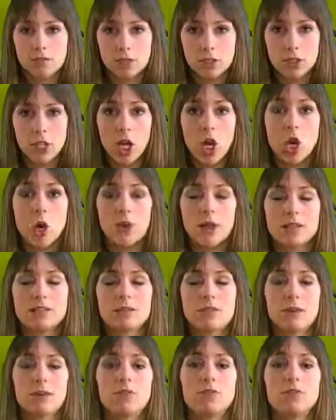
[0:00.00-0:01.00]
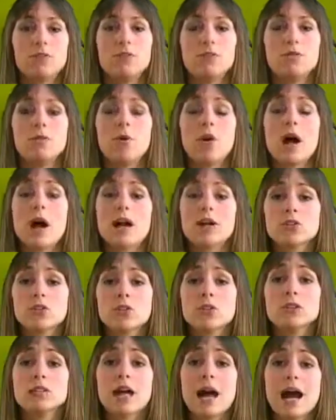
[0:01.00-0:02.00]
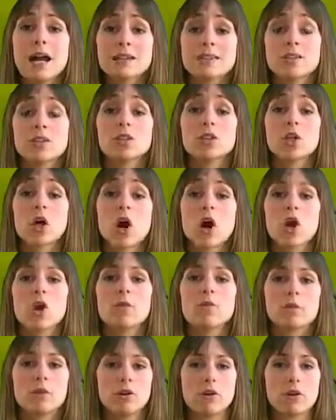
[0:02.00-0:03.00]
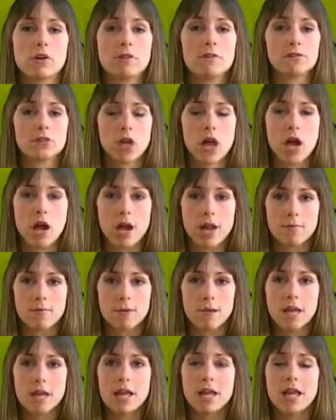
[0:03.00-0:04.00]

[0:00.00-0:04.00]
low glycemic food will actually last a longer period of time.